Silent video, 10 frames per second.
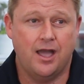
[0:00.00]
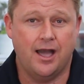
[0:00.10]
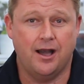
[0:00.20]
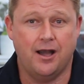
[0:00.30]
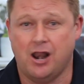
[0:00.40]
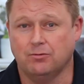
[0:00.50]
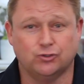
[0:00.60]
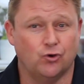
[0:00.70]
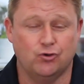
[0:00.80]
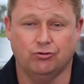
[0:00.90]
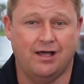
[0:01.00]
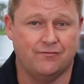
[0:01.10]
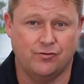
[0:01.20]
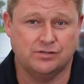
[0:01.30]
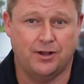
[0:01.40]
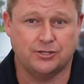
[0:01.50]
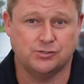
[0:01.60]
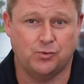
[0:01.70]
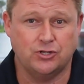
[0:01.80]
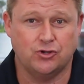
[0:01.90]
And I'm sure you'll love her as much
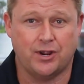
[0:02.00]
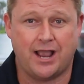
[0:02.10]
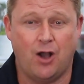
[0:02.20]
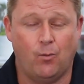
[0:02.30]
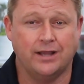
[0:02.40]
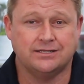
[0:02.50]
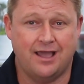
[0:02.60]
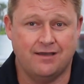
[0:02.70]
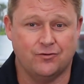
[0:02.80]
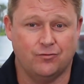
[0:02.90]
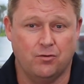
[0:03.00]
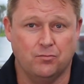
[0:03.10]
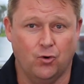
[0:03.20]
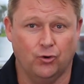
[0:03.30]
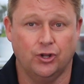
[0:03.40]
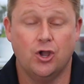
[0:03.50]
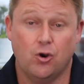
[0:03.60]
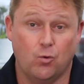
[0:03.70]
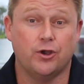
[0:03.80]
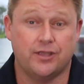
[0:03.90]
as we do. I can't wait to have her on board,
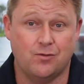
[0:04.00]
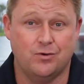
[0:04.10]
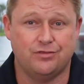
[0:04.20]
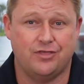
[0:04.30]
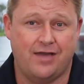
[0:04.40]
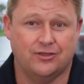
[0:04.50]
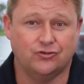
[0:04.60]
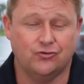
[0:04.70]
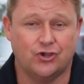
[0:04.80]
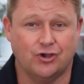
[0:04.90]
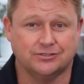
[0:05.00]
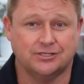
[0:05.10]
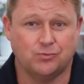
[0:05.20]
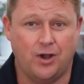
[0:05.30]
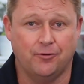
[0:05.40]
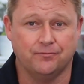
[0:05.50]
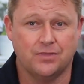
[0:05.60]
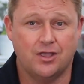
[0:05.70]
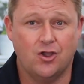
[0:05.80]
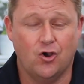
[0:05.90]
working with the other two girls as well.
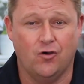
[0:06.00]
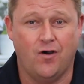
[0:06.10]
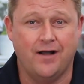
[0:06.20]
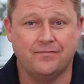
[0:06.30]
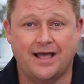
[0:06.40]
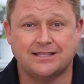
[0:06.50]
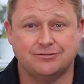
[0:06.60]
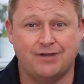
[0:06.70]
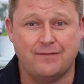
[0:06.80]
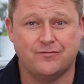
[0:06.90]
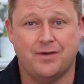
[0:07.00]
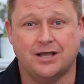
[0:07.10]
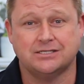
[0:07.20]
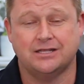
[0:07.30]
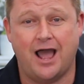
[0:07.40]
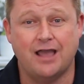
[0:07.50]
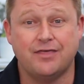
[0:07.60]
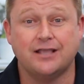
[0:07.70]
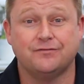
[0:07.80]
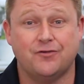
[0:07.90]
All right, that's a wrap from us today.
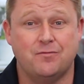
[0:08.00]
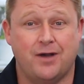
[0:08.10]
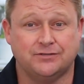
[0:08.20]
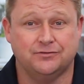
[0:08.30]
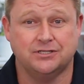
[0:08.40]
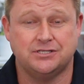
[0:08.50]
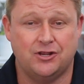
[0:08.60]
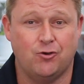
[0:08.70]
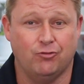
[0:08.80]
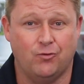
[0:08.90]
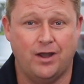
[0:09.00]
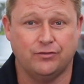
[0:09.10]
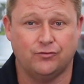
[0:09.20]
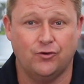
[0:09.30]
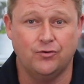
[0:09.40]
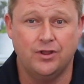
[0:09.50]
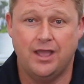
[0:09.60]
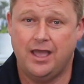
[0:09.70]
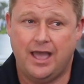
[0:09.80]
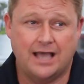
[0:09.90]
Thanks very much for listening all the way through.
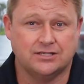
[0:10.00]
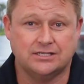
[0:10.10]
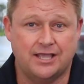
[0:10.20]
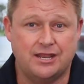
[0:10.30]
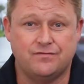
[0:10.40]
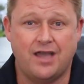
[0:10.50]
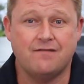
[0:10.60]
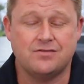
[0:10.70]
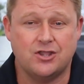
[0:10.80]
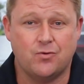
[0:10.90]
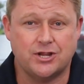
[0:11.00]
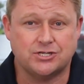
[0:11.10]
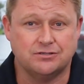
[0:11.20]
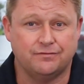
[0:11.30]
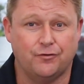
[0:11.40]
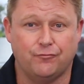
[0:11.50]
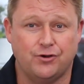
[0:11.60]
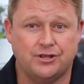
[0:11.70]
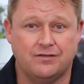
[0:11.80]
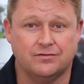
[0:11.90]
As I said, if you have any questions, feel
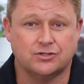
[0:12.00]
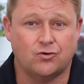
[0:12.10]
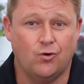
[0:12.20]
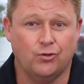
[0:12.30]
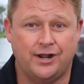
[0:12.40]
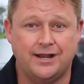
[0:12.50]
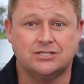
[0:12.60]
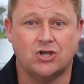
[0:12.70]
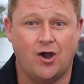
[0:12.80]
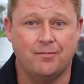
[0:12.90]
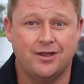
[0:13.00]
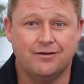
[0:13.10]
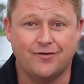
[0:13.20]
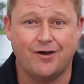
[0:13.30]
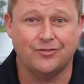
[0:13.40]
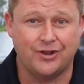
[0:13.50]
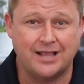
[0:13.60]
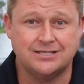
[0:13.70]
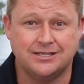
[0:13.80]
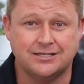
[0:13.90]
free to give us a call at any time,
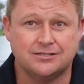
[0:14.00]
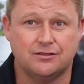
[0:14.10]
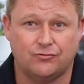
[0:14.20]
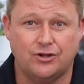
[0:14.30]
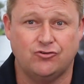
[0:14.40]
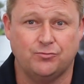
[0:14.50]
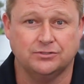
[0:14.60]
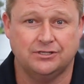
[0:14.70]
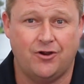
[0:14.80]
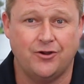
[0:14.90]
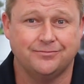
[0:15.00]
5986 3000.